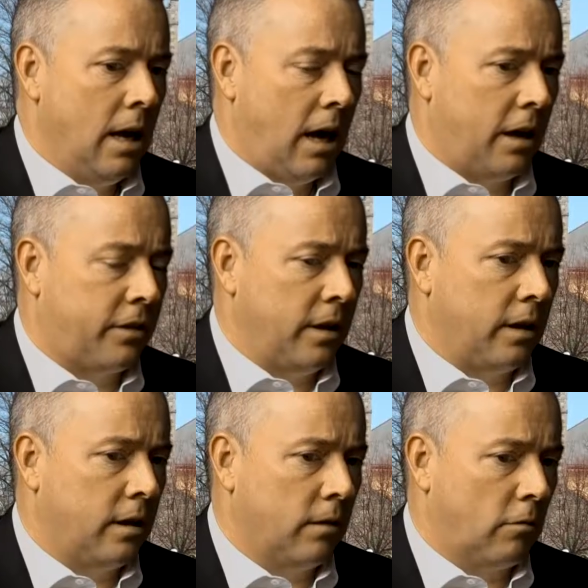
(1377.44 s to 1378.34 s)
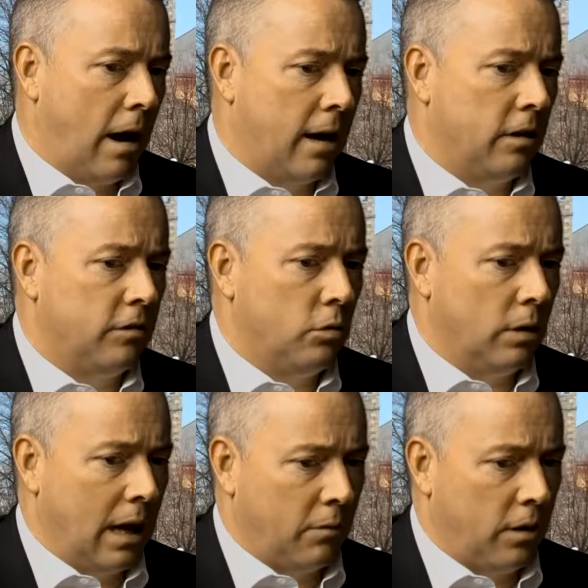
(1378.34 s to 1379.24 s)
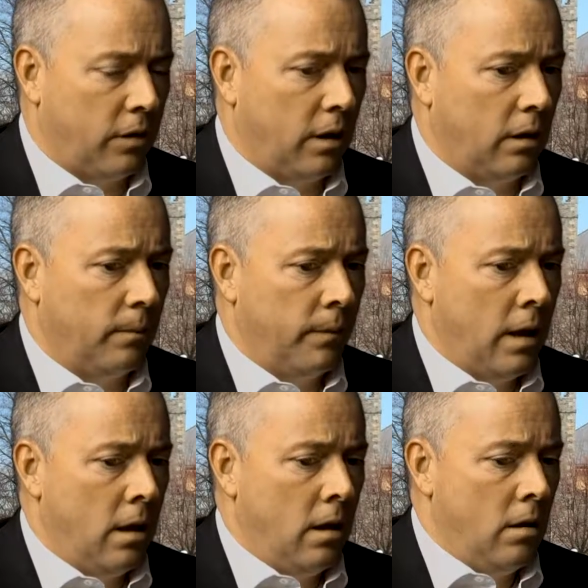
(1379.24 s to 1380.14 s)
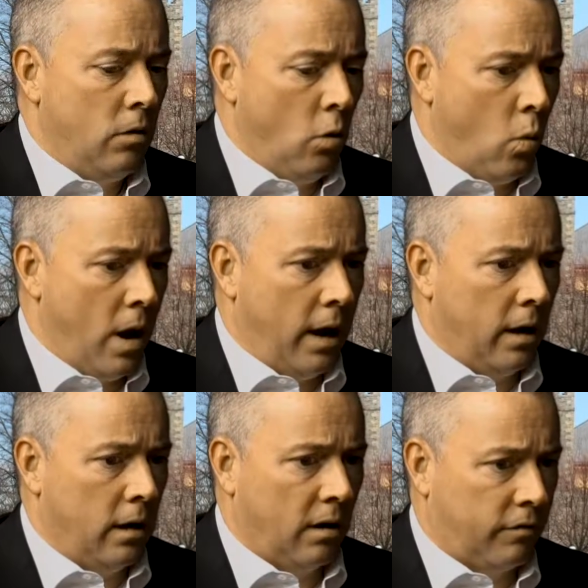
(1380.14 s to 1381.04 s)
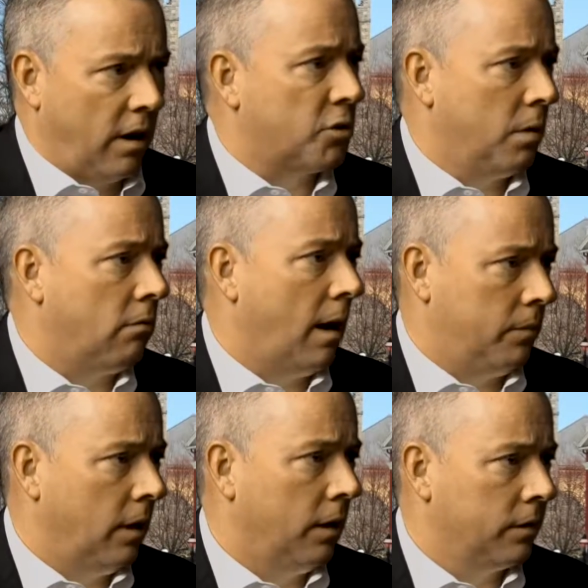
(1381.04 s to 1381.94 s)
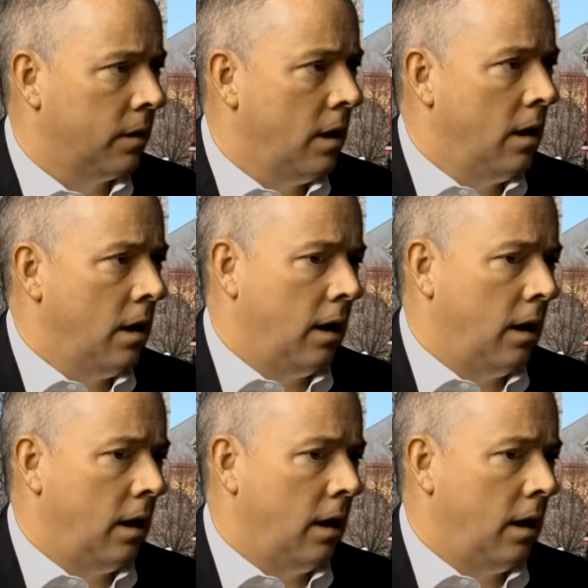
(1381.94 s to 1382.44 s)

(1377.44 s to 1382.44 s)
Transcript: I think Roddy is doing everything the way a freshman rep does. Right.